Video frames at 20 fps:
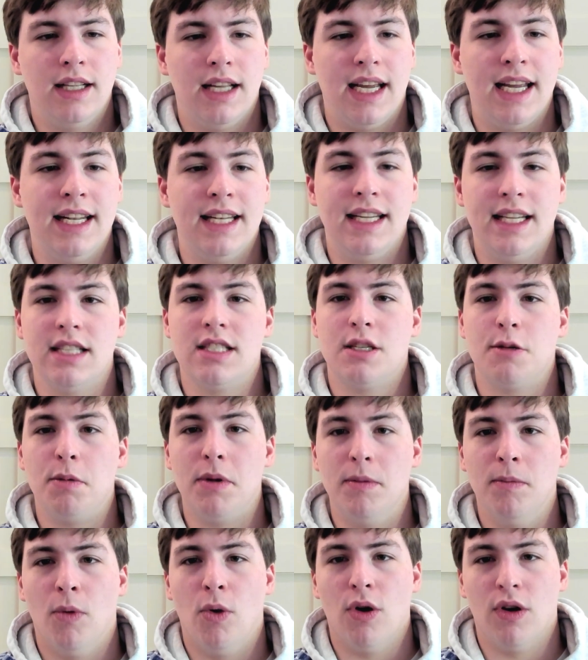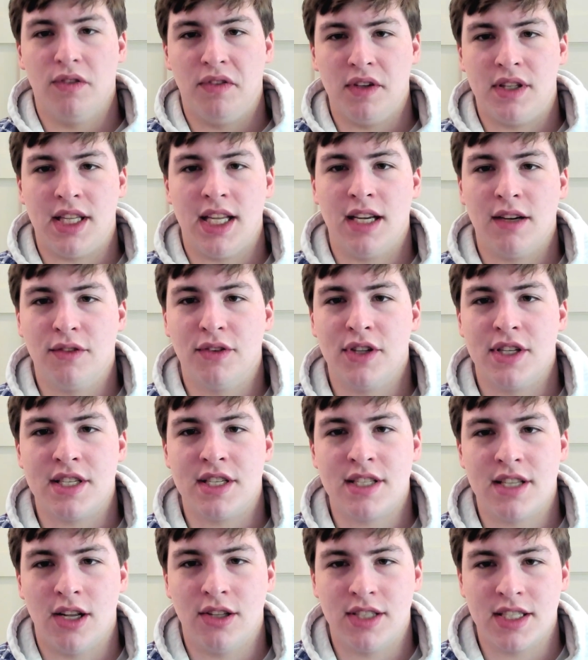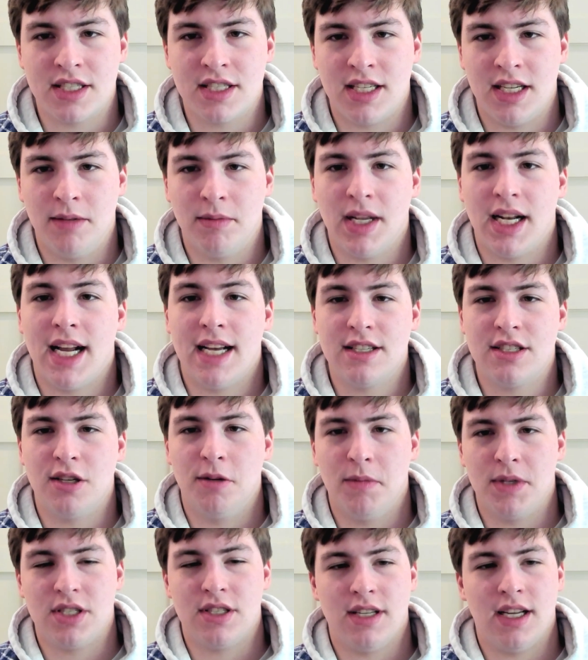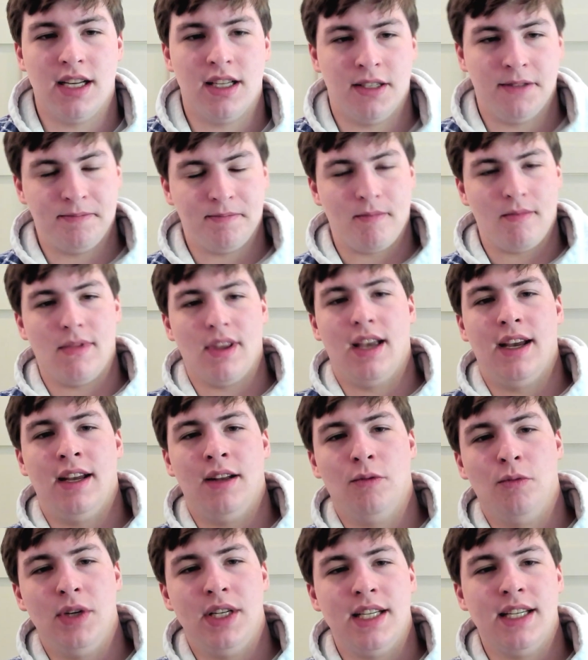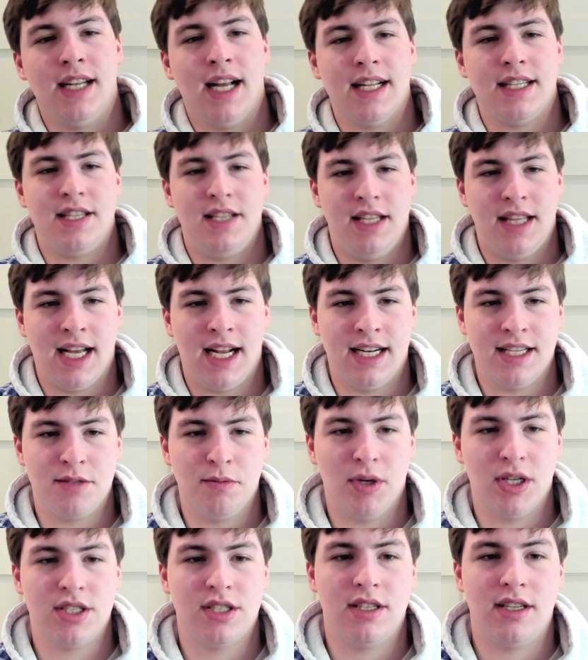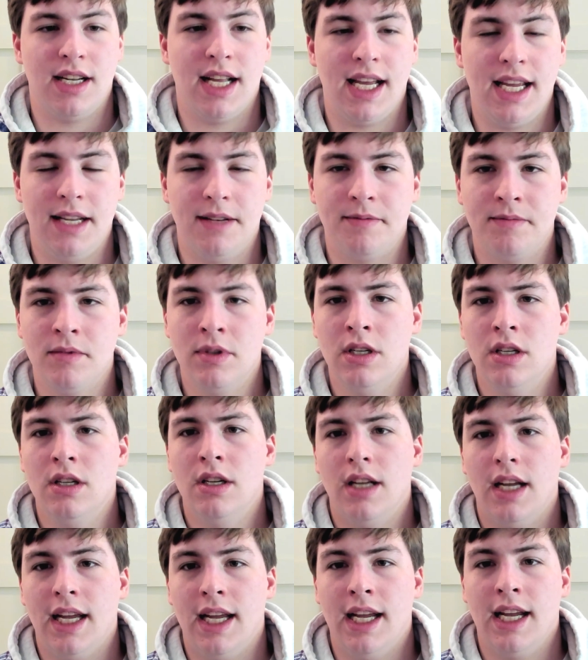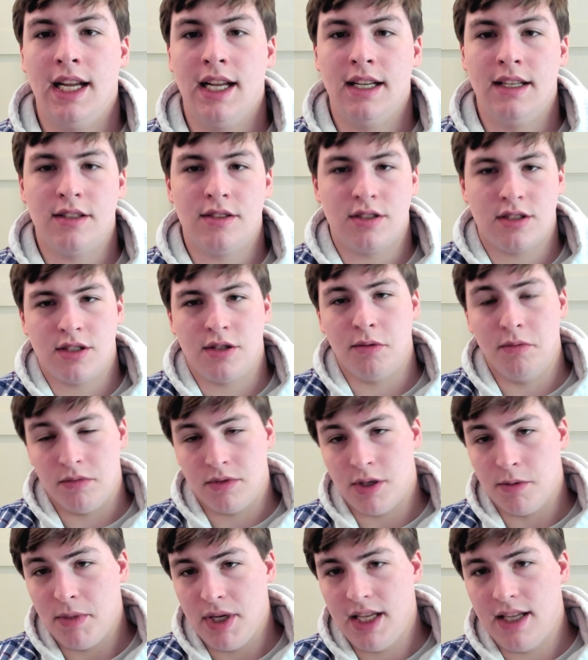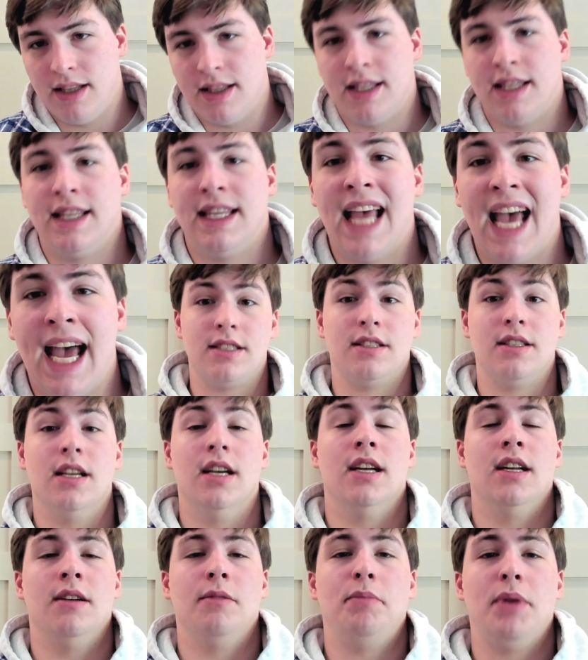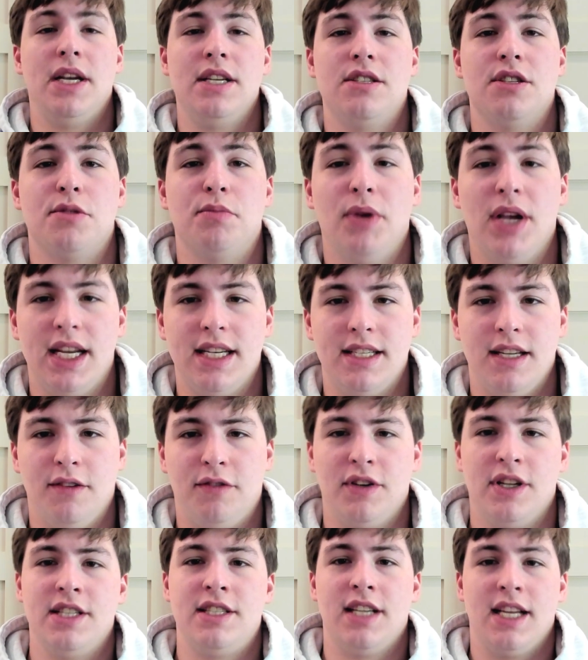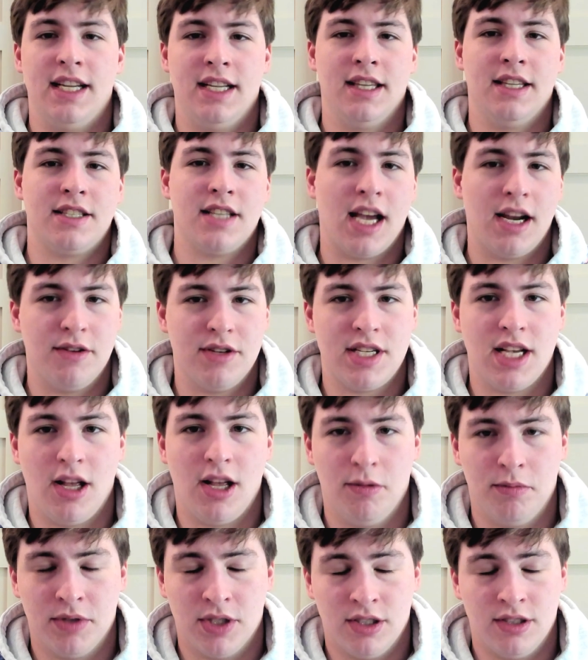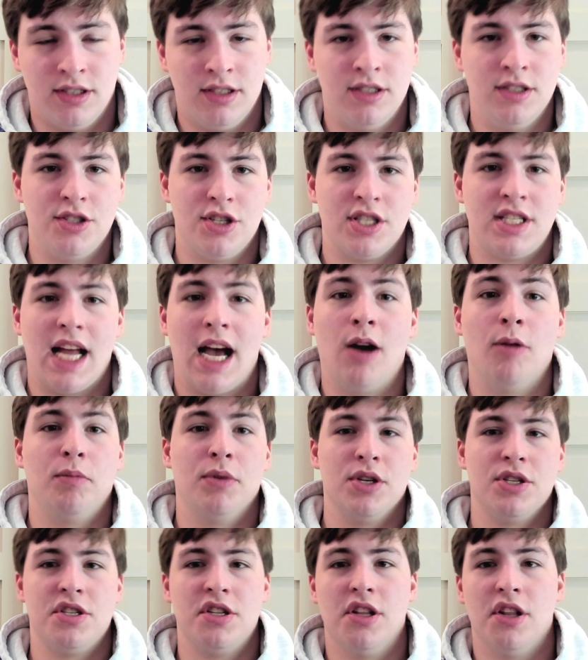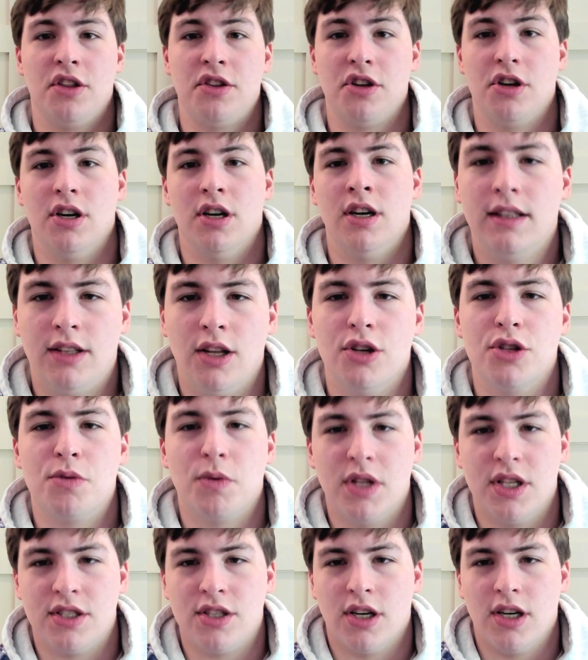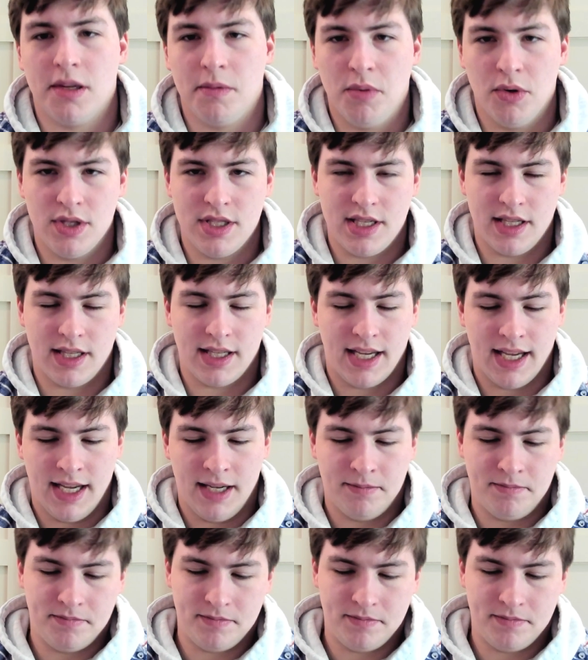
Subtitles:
It needs to be more of a thing for the Celtics team that has so much talent. And we did not see that as much tonight. And to me, that the Pacers playing defense and the Tyrese Haliburton just outburst in the third, those were the turning points of the game.